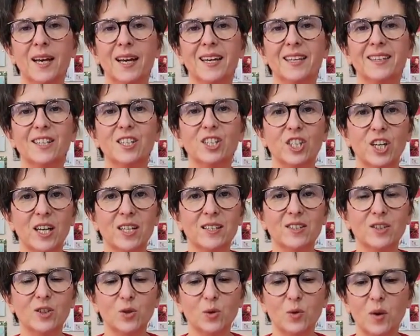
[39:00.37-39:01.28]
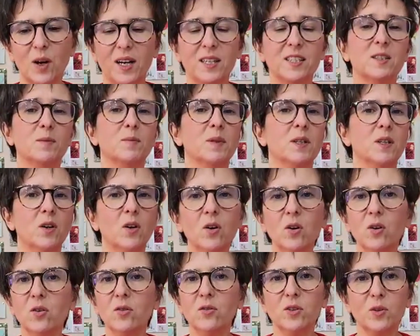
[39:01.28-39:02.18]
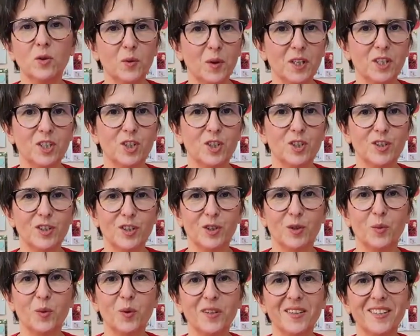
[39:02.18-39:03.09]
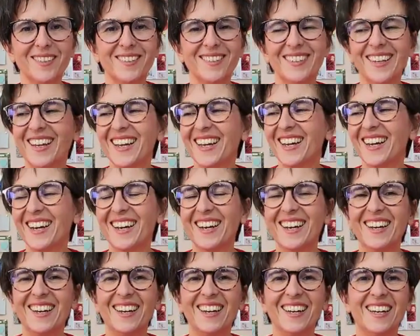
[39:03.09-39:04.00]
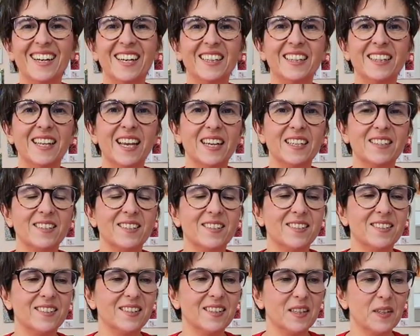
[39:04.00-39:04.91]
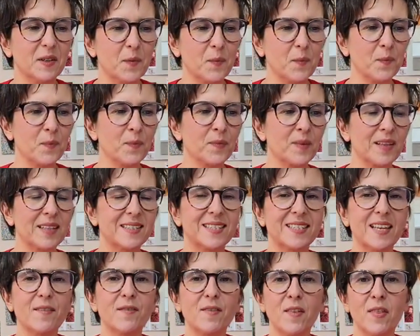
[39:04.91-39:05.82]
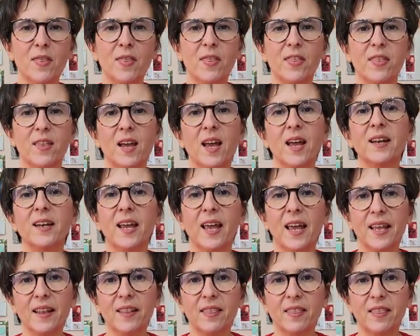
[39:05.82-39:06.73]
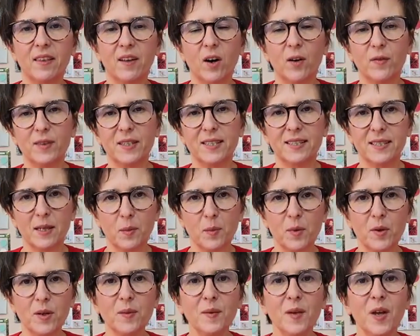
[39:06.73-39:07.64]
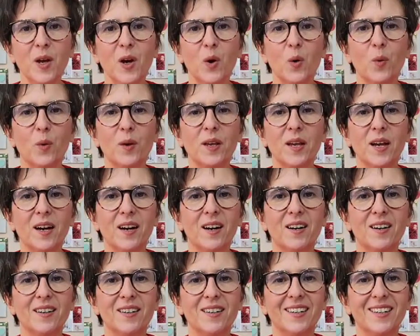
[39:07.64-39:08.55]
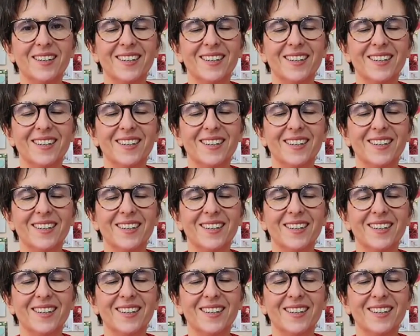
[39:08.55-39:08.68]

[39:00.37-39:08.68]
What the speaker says: the chance to ask me all the questions in the world next 7th and 8th of December. We are